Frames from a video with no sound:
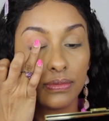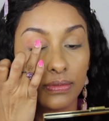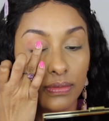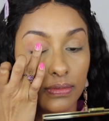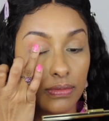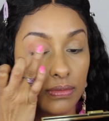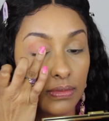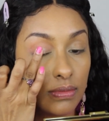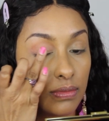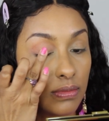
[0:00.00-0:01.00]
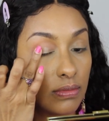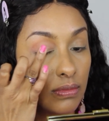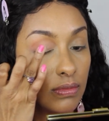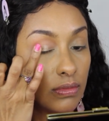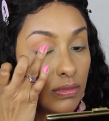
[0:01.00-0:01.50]

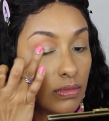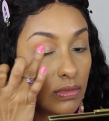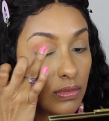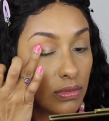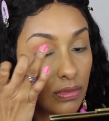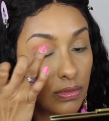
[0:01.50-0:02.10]
[no speech]